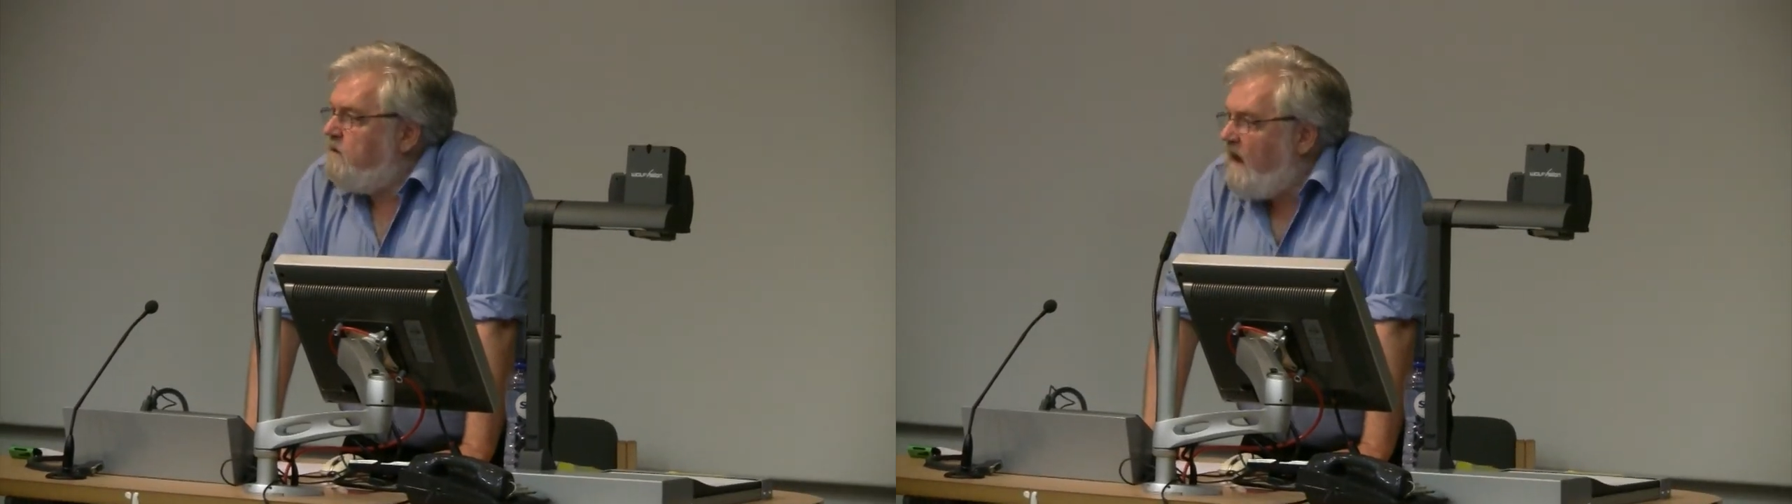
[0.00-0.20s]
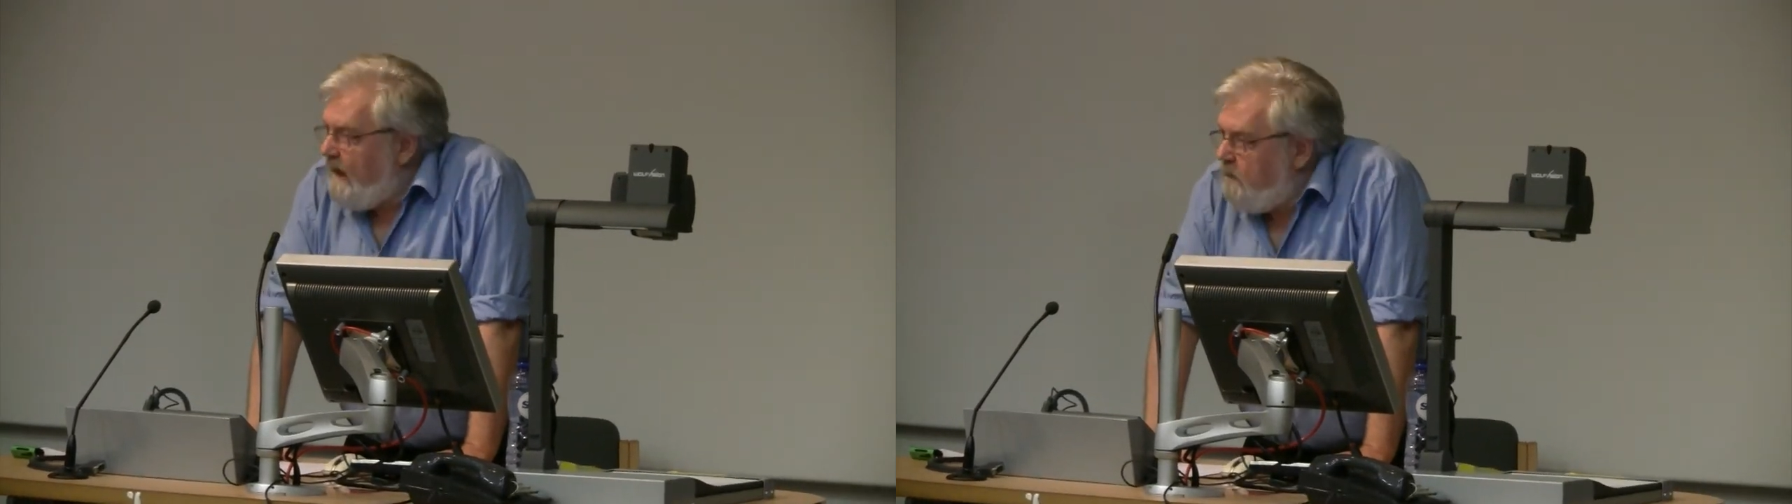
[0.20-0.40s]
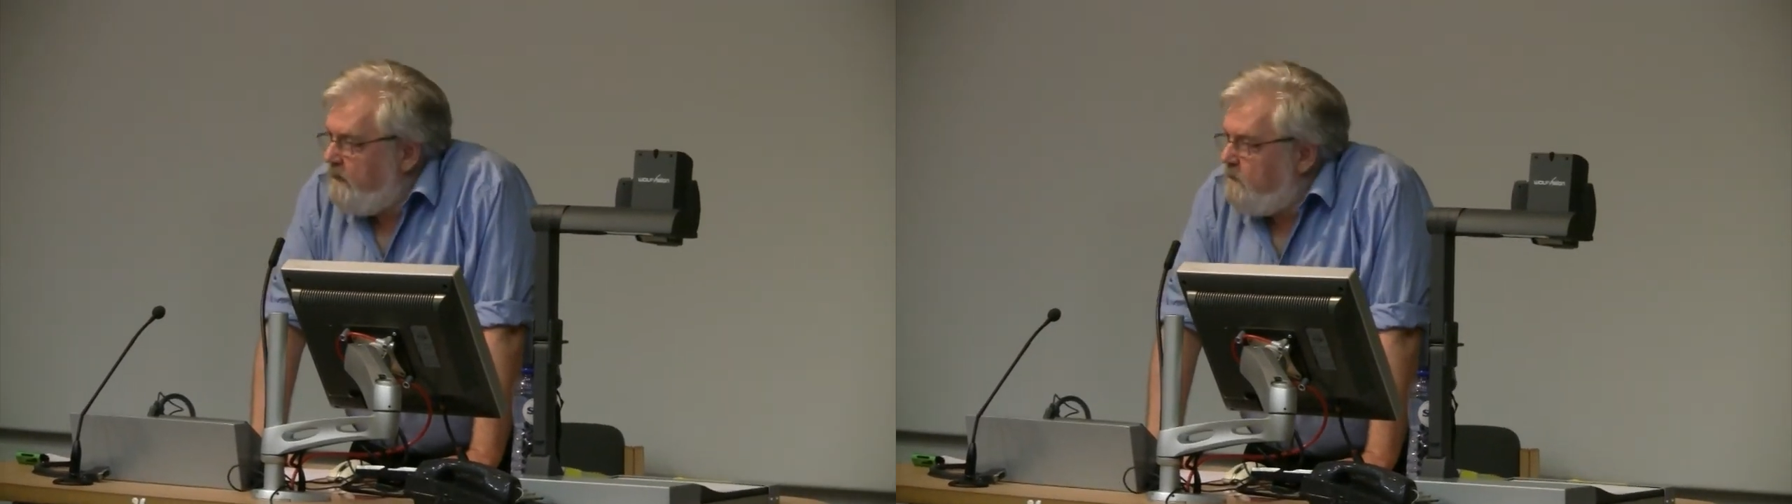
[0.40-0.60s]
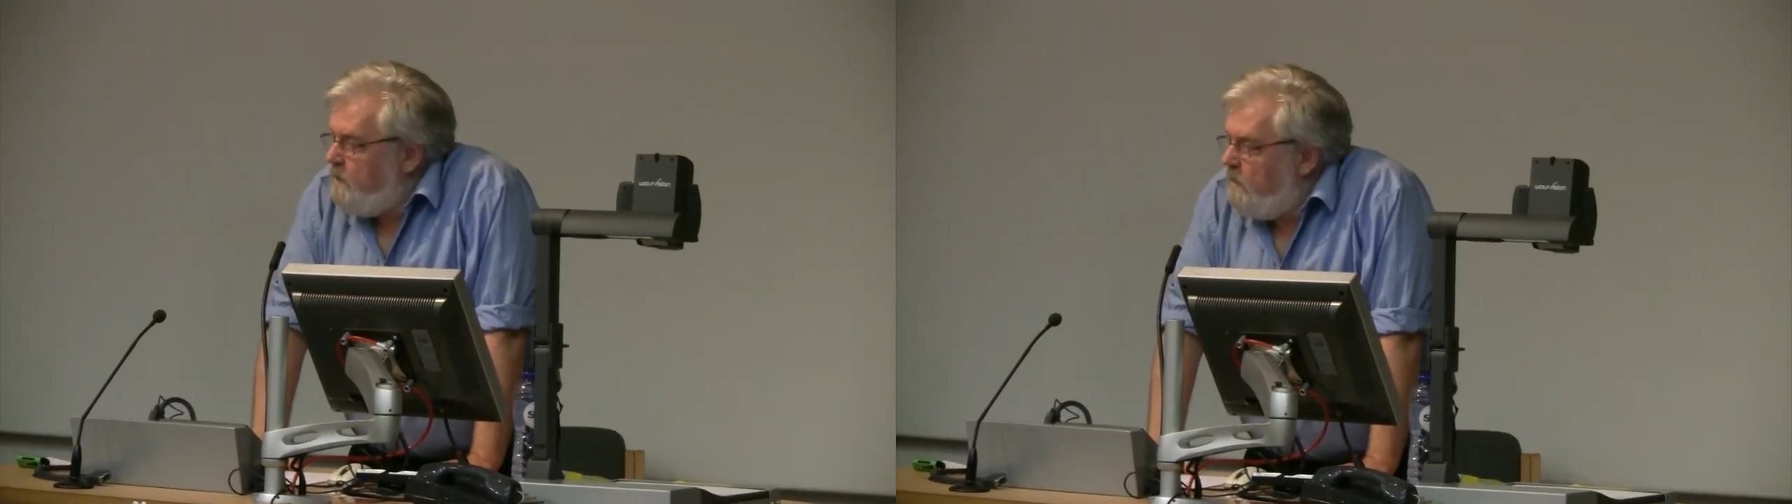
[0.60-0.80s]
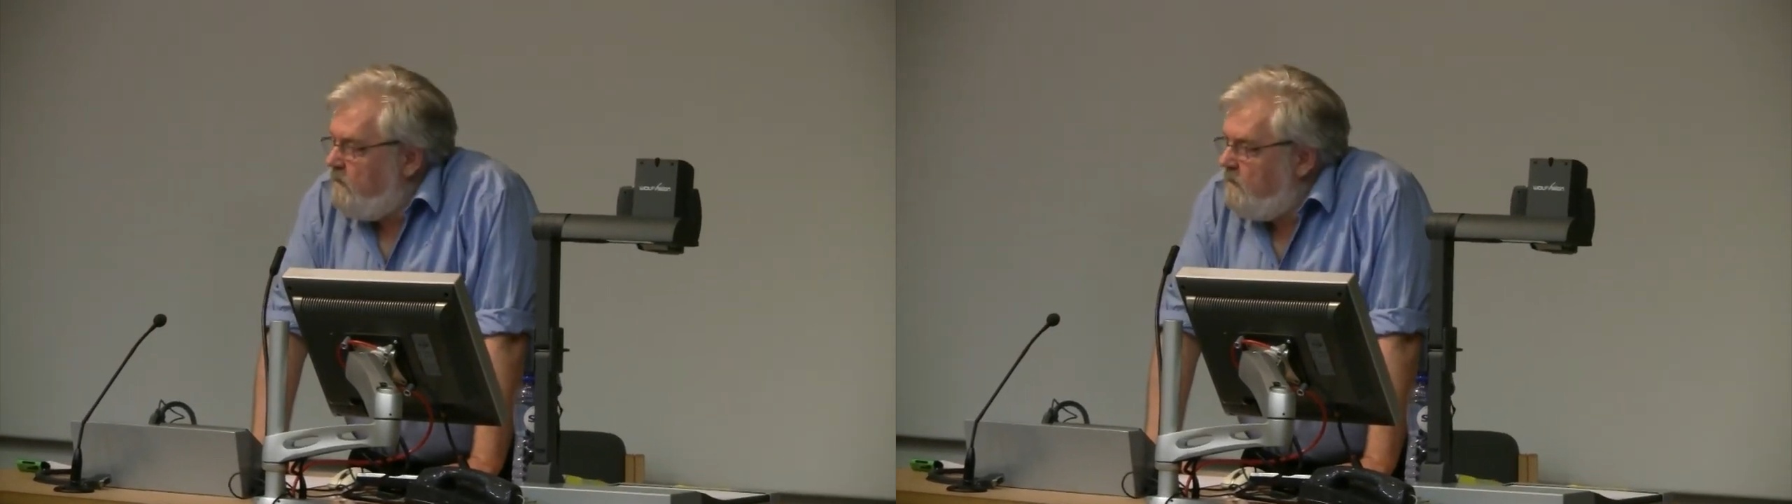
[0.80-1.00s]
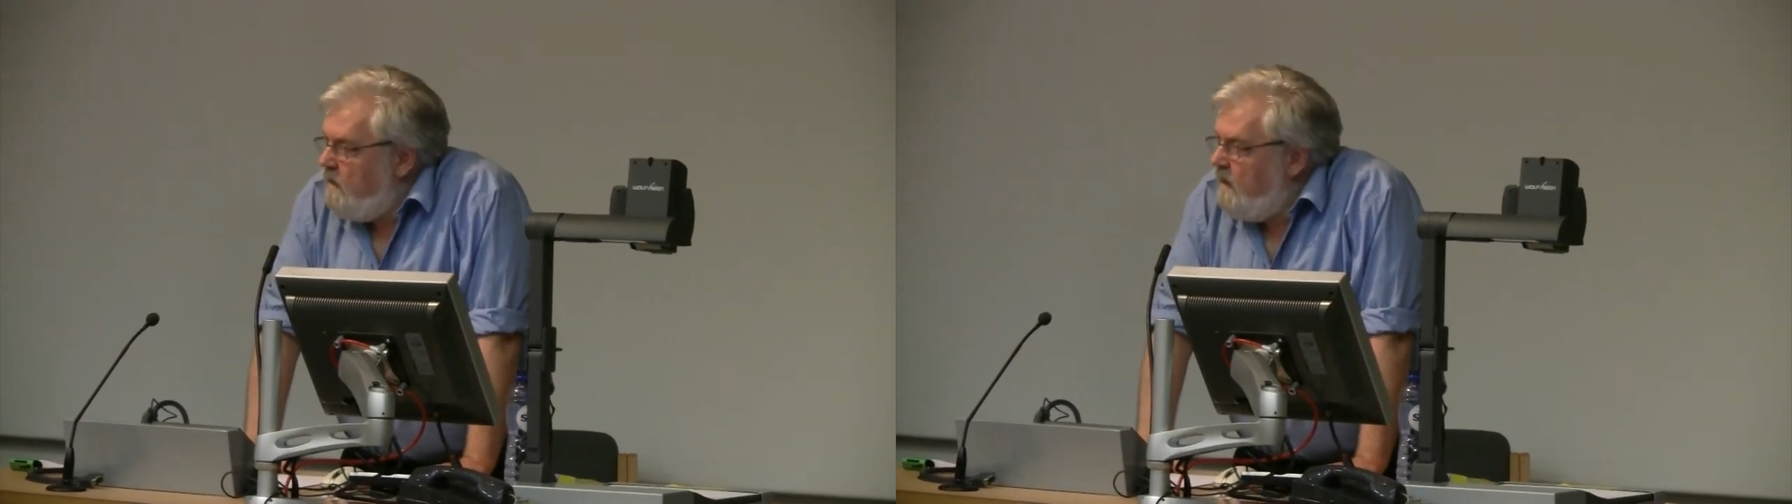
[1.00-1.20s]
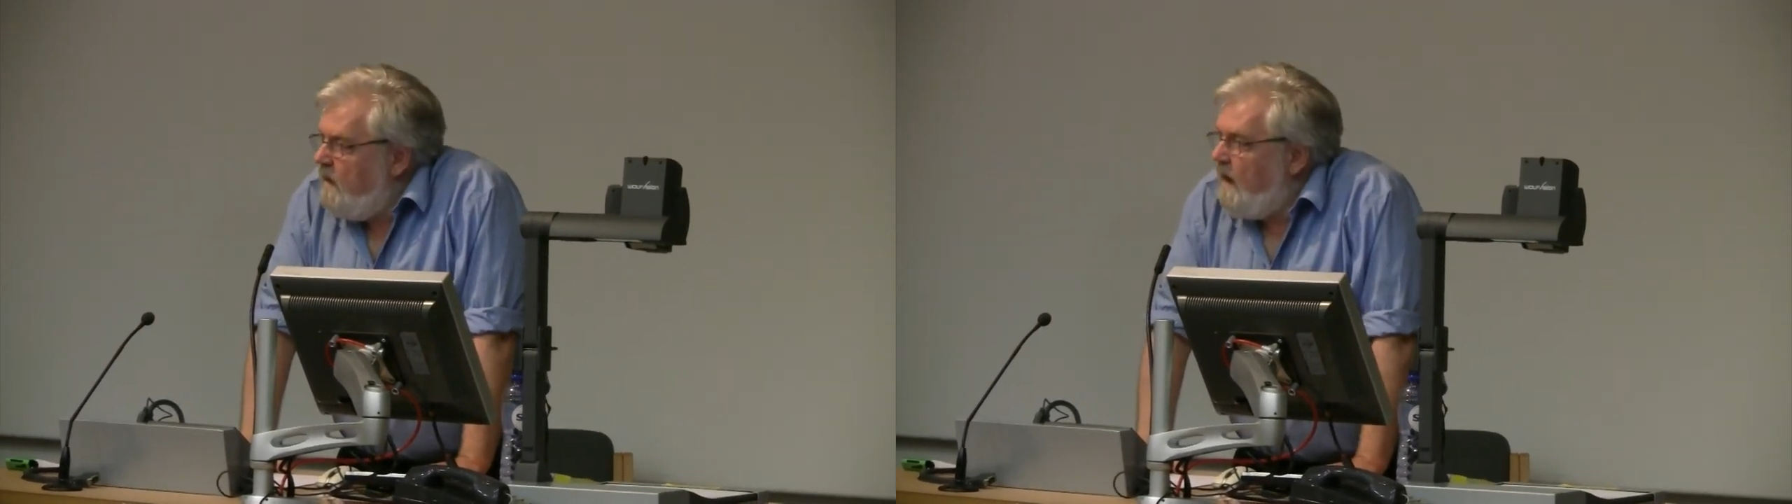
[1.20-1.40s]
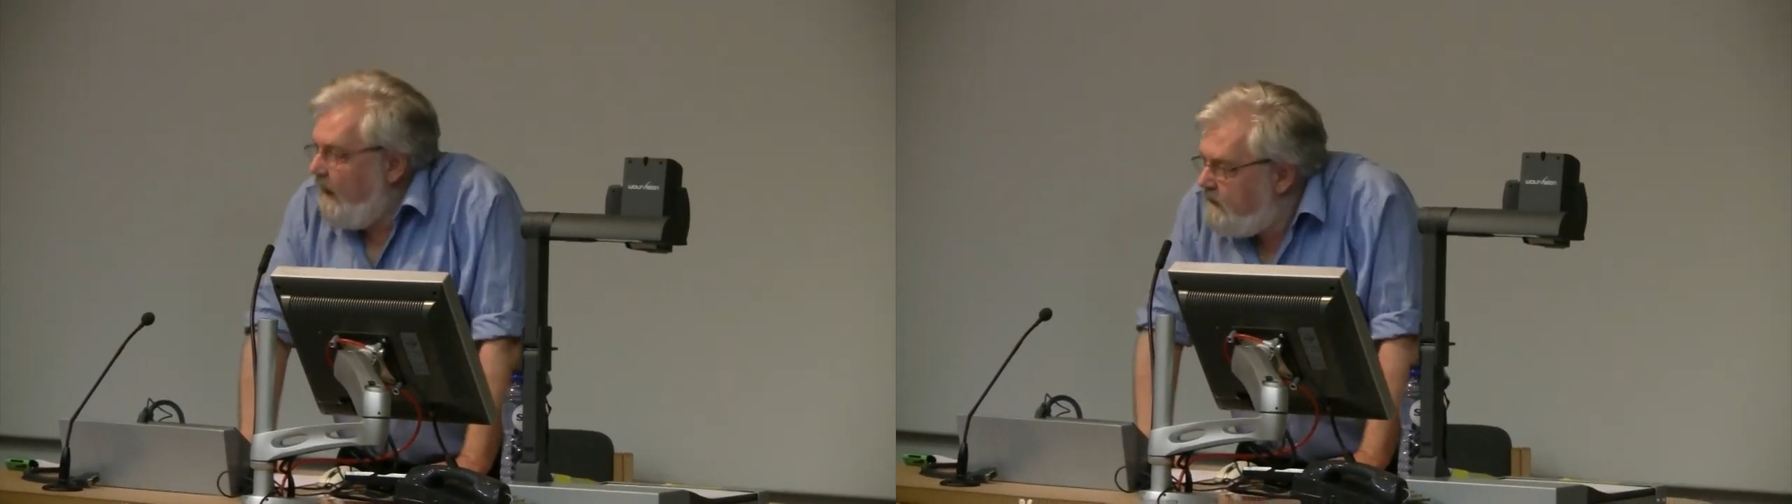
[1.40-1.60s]
to white people,
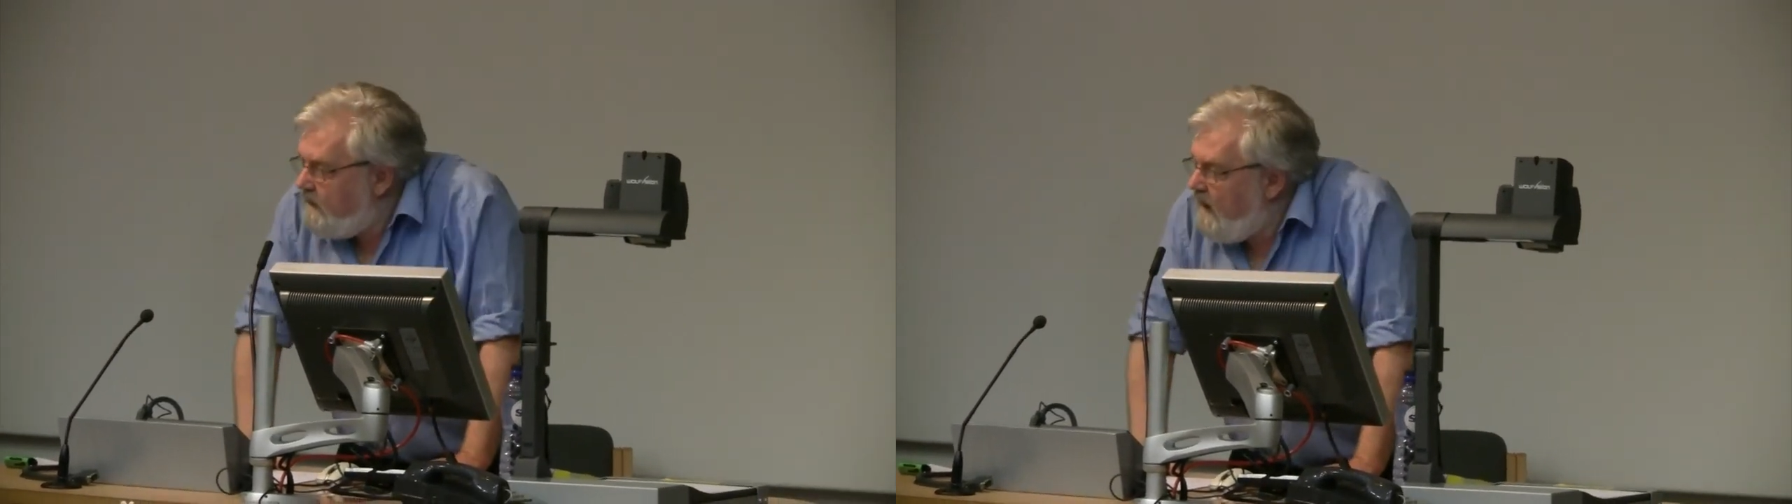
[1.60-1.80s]
and it